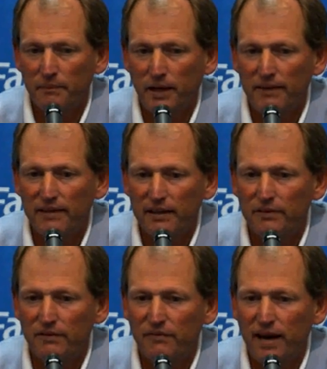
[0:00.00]
I
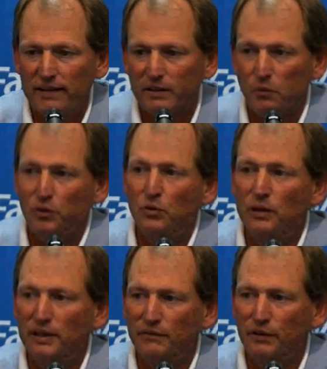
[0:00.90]
think the fact that we're
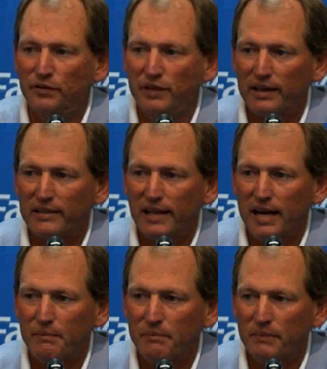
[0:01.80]
doing it for a second
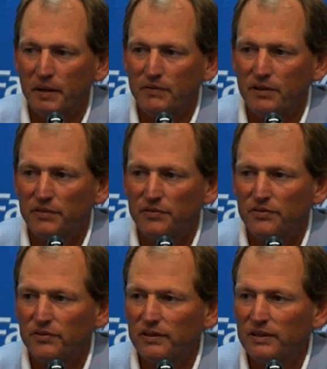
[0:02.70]
time gives
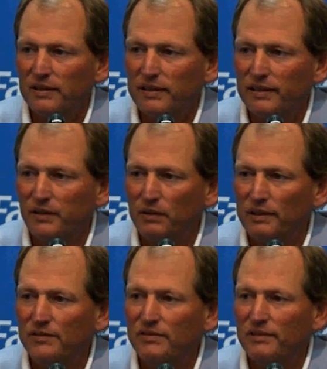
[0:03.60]
us, you know, at
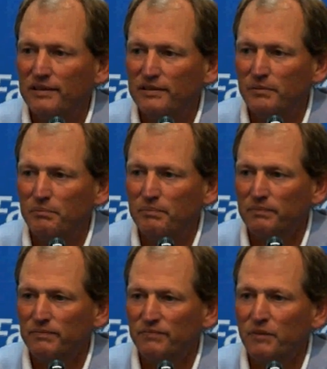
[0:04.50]
least some
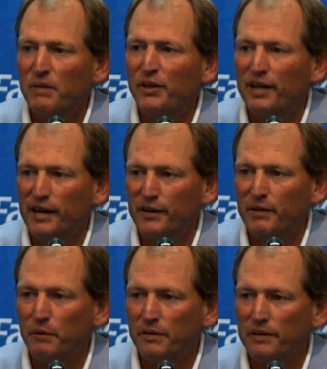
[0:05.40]

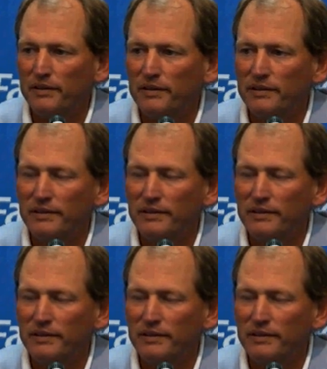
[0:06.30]
familiarity with it,